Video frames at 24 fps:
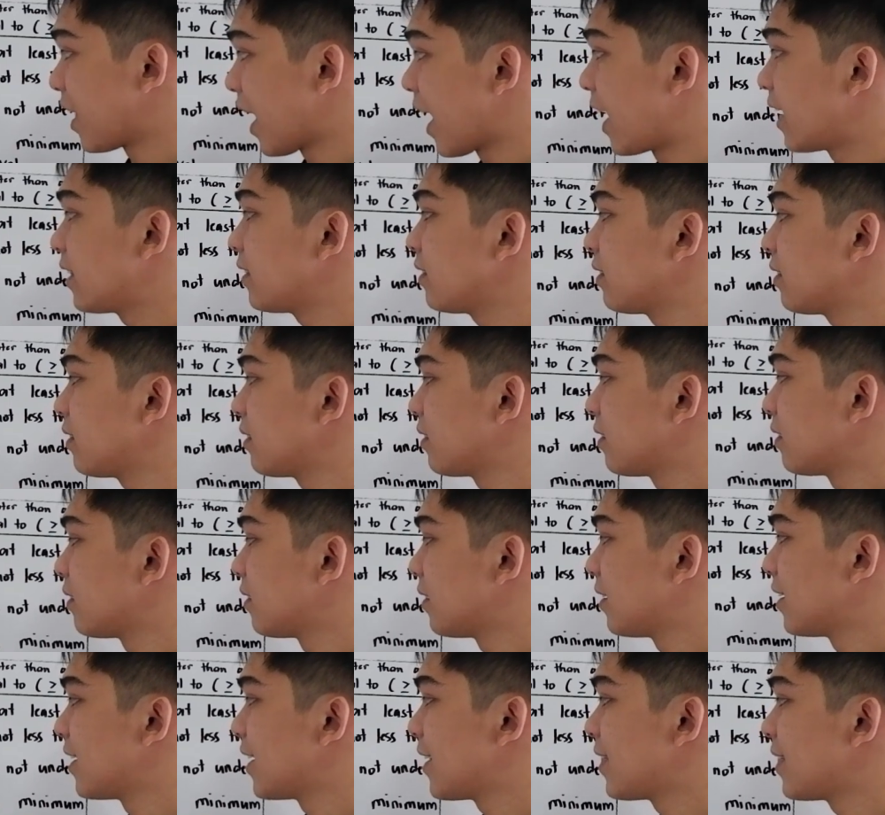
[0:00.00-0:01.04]
than,
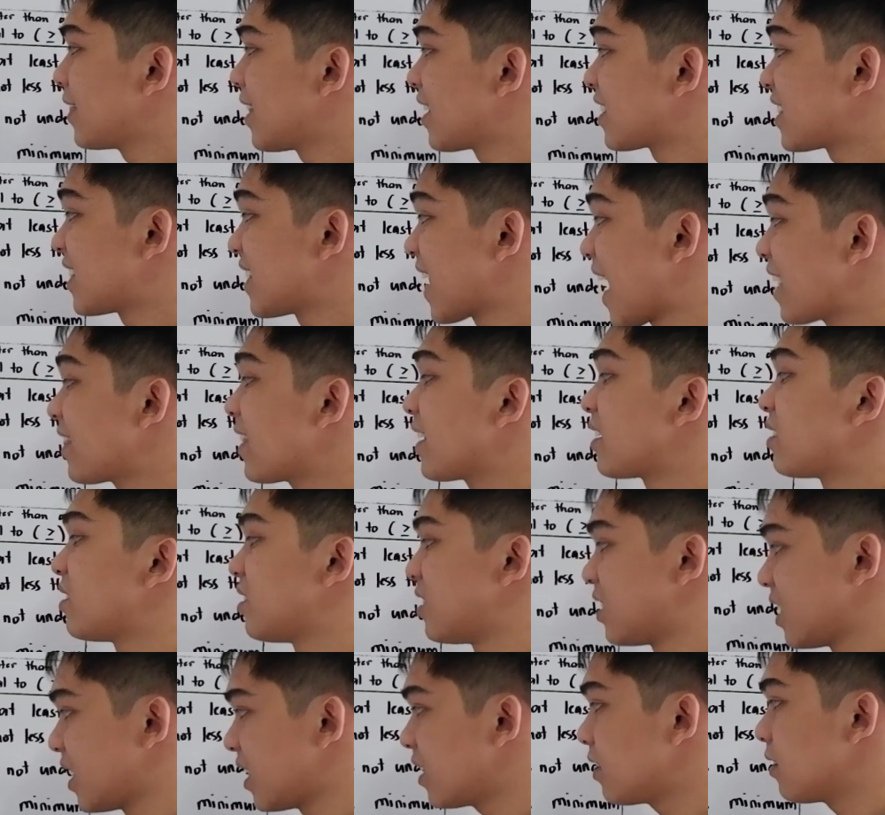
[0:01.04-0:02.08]
does not
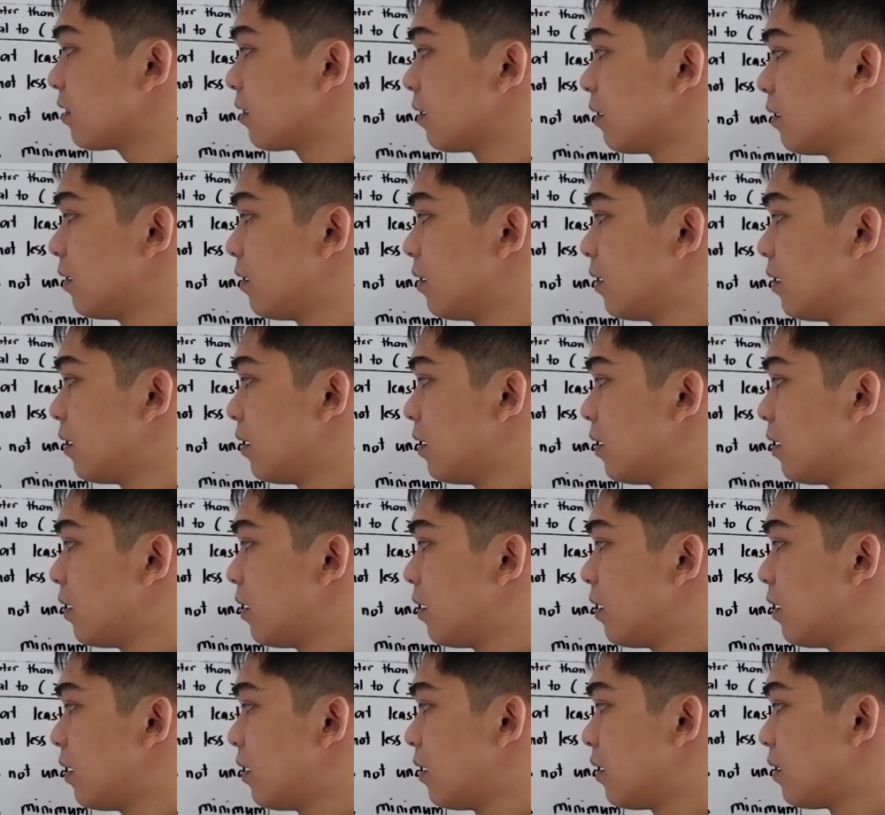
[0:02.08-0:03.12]
exceed,
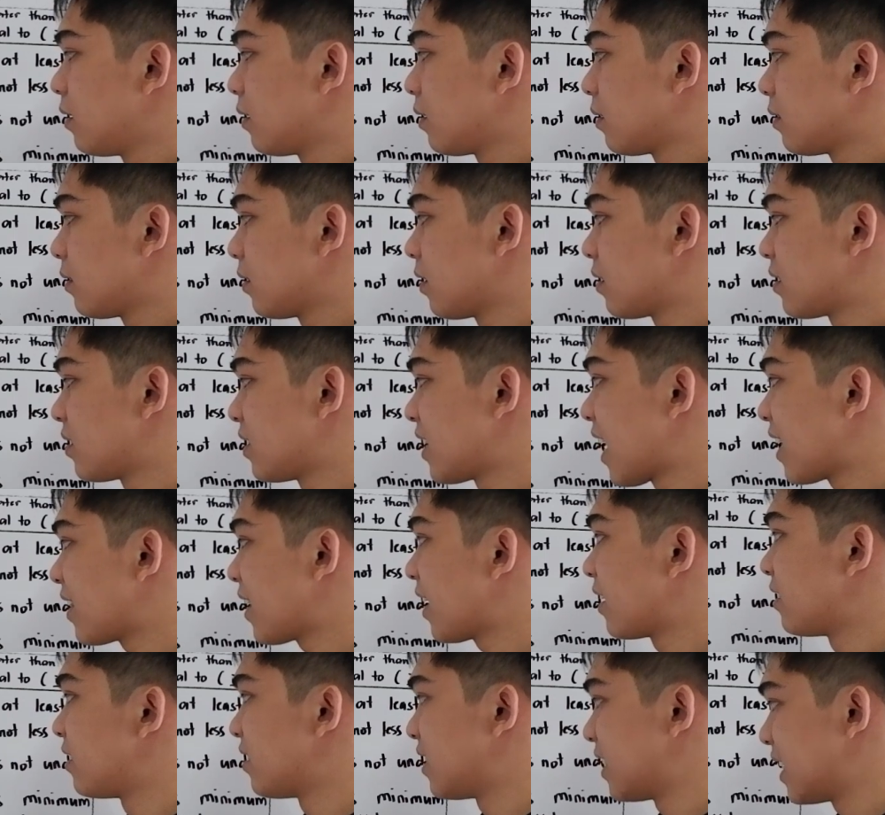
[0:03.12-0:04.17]
does not
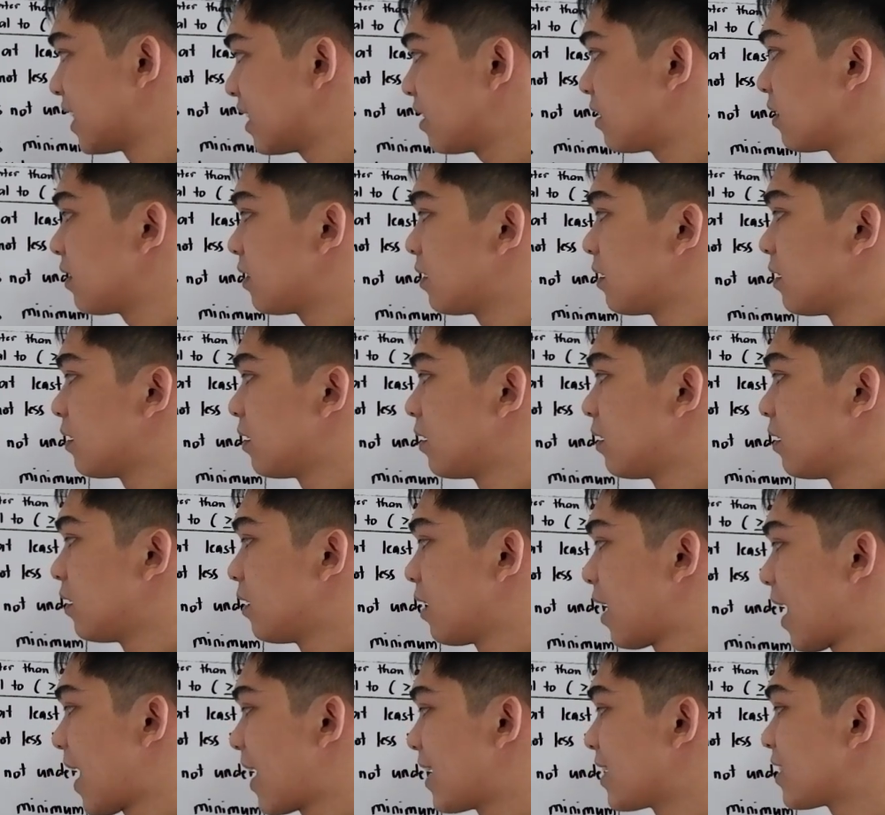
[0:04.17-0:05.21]
exceed,
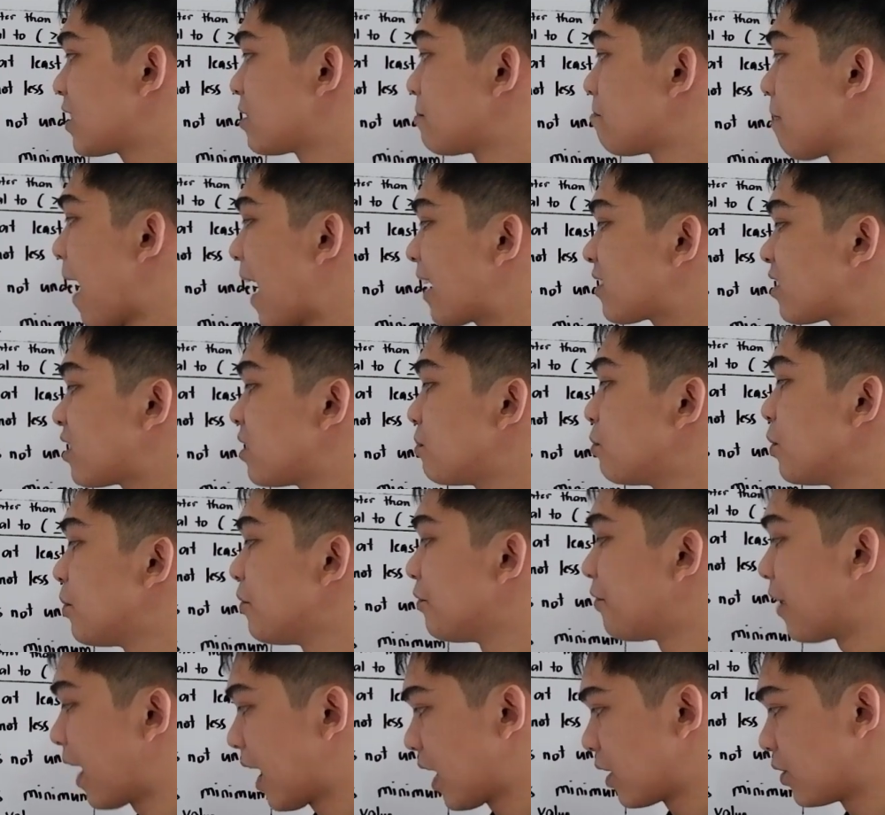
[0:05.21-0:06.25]
has
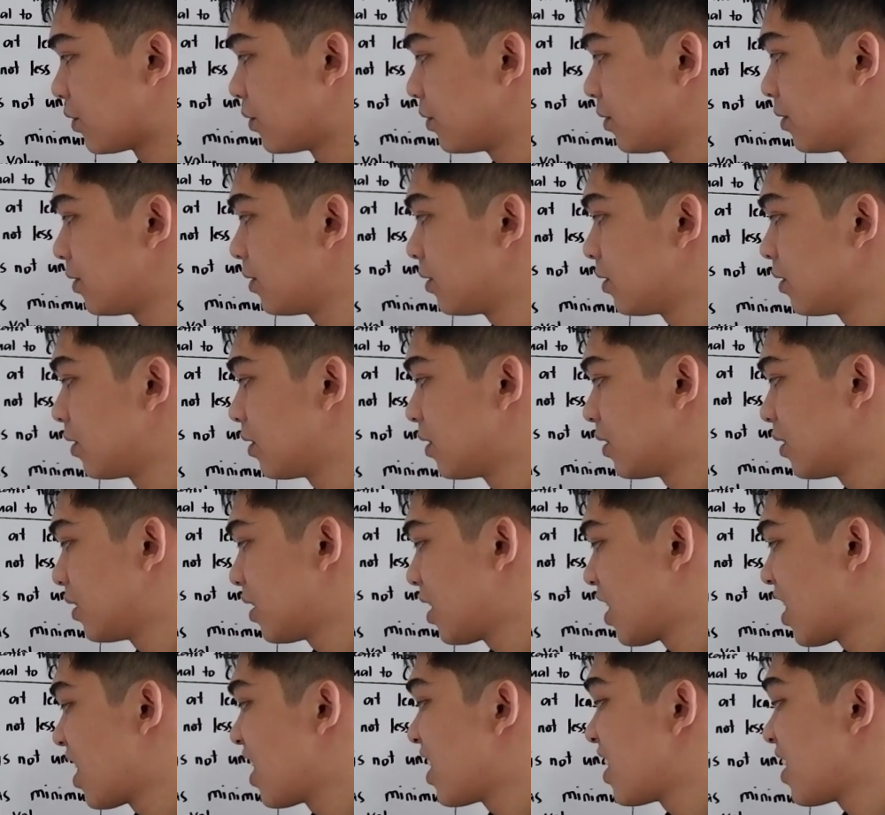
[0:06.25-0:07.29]
maximum value,
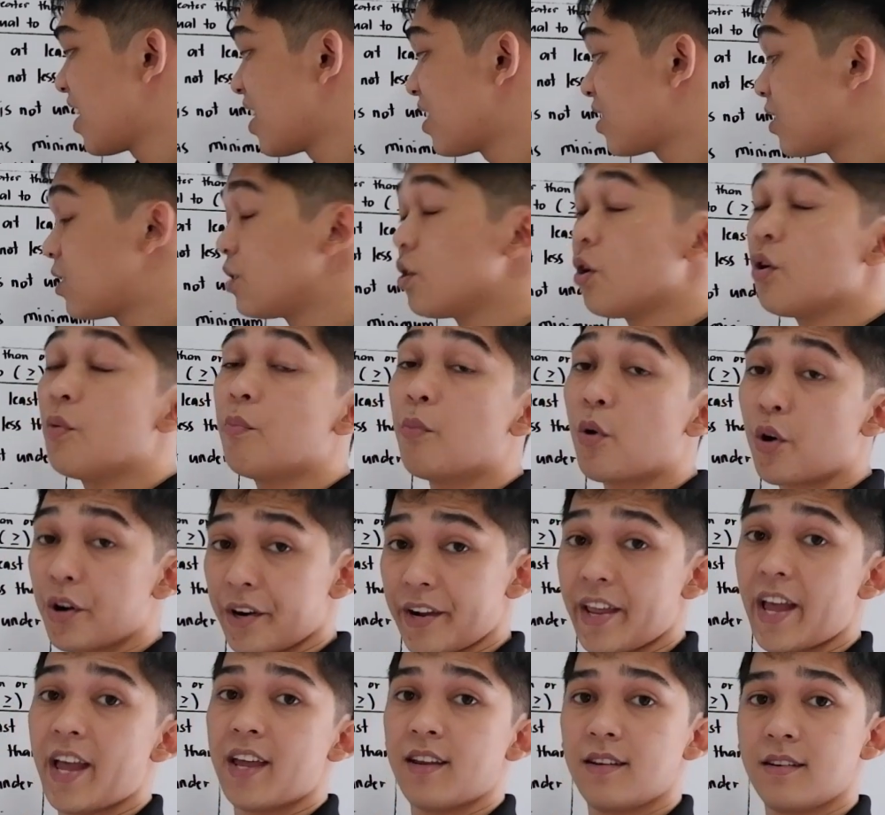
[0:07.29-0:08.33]
is no
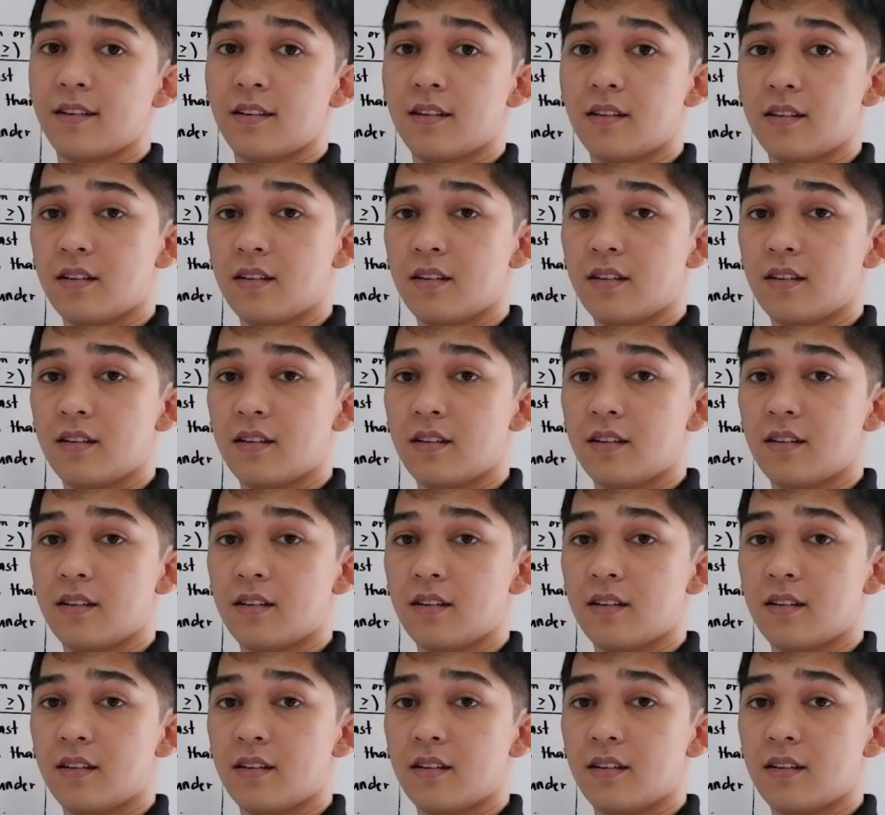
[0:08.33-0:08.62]
more than.